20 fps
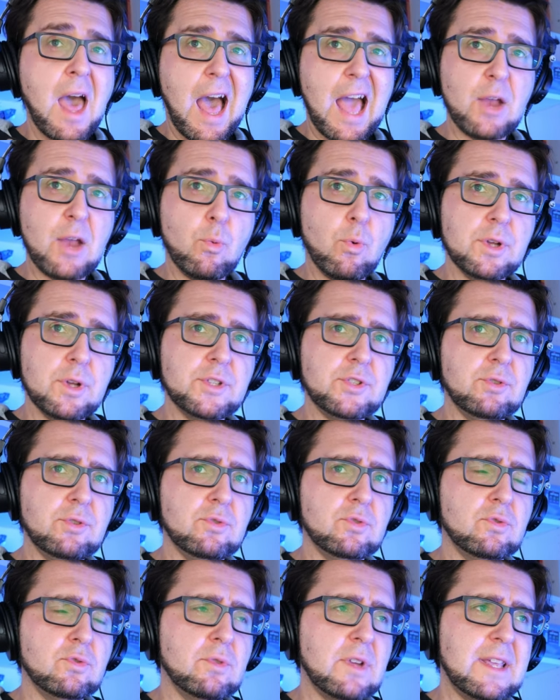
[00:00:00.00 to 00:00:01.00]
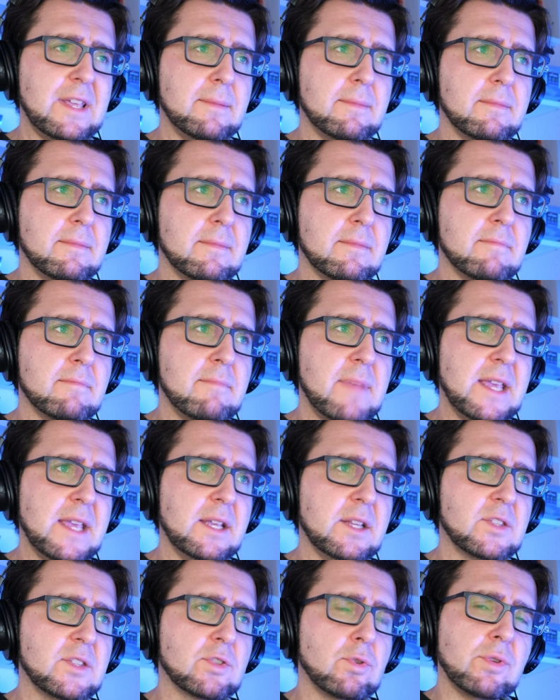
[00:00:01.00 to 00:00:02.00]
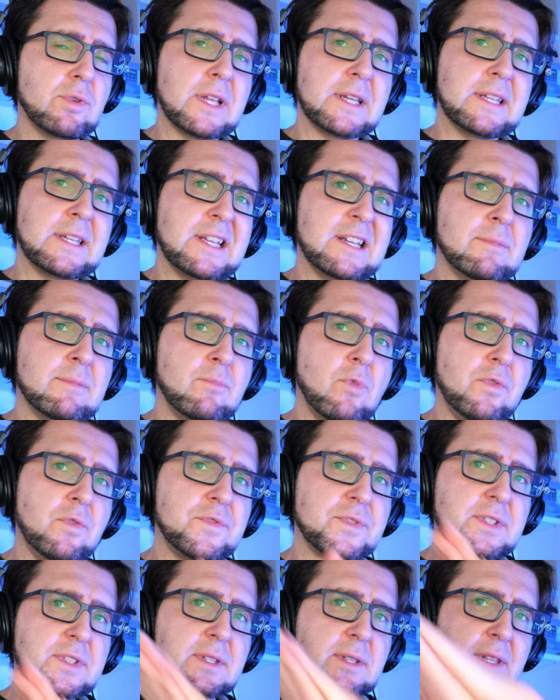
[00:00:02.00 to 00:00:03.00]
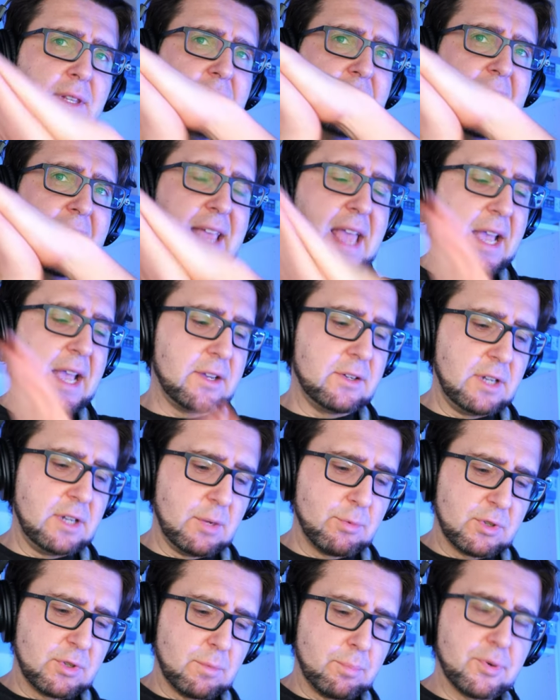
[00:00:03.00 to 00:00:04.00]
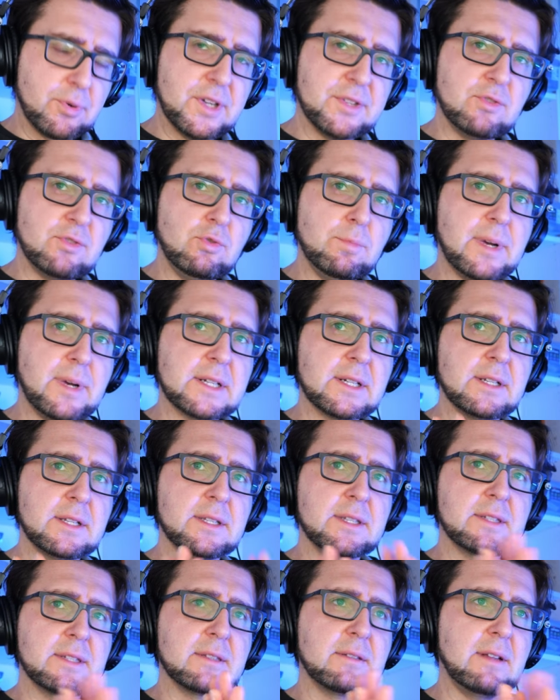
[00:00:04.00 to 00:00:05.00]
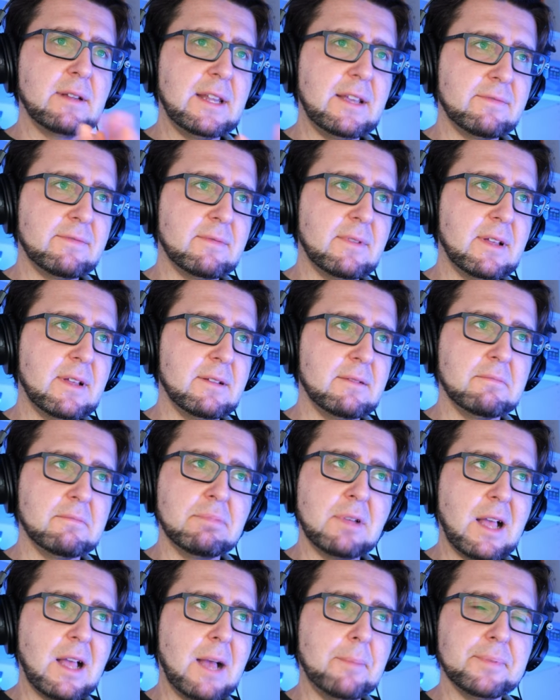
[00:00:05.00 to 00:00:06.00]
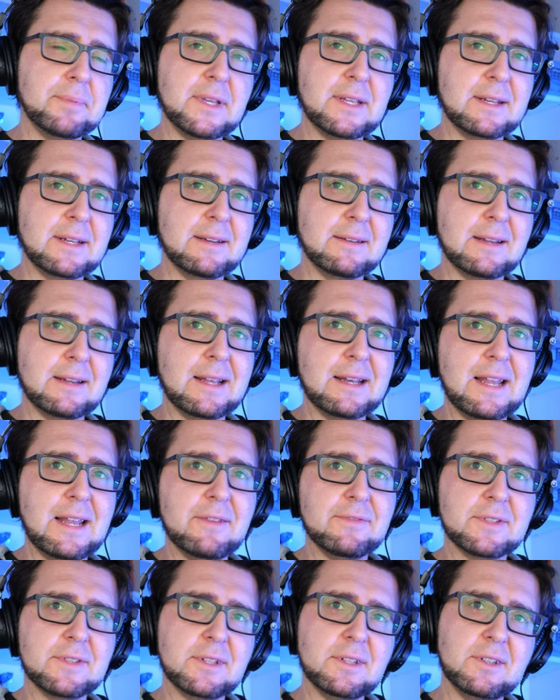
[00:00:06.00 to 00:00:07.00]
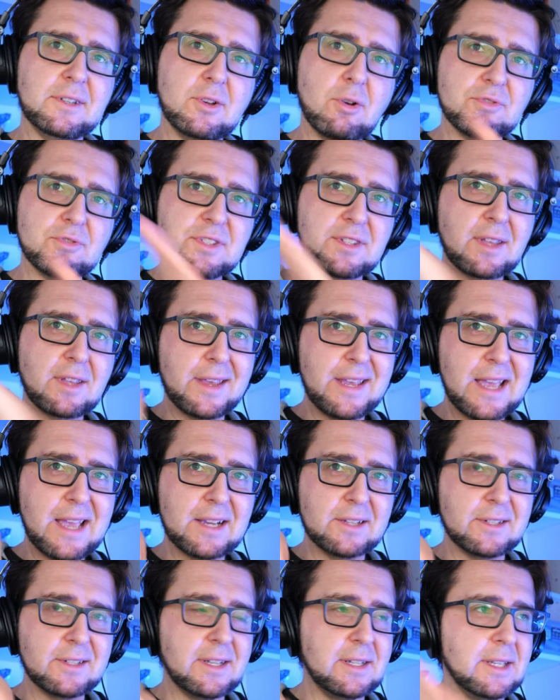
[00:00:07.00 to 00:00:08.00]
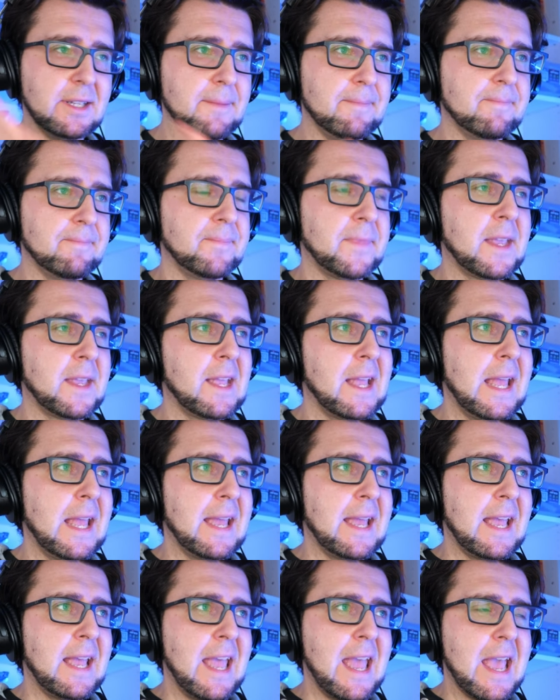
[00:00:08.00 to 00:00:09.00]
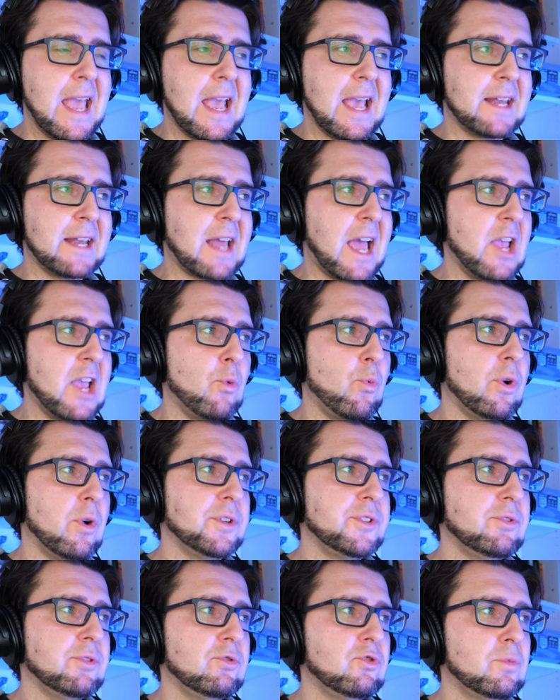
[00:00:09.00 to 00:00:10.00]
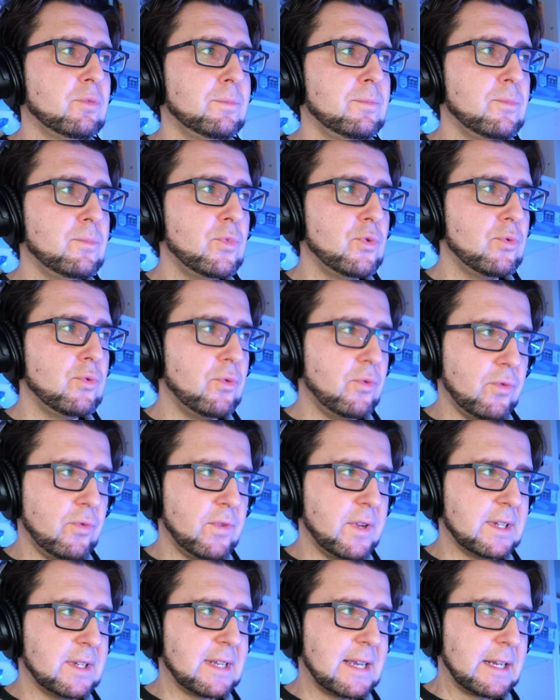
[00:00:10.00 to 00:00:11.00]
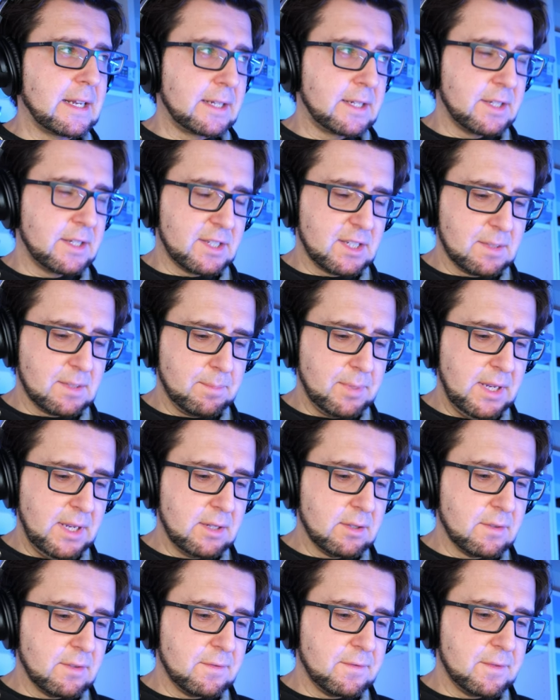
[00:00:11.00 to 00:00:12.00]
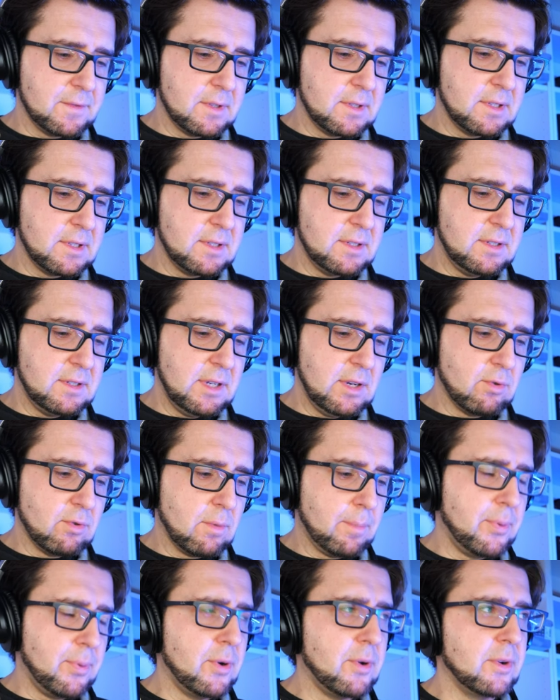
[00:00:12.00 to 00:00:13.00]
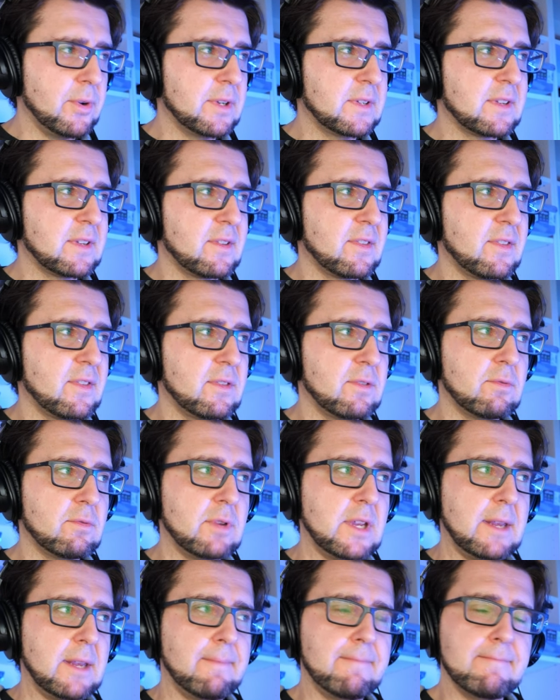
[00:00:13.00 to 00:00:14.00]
I want you to make it so that it moves diagonally. When you press two buttons, left, uh, up and, and left, it goes diagonally. And I want you to move it at the speed of 0 0.3.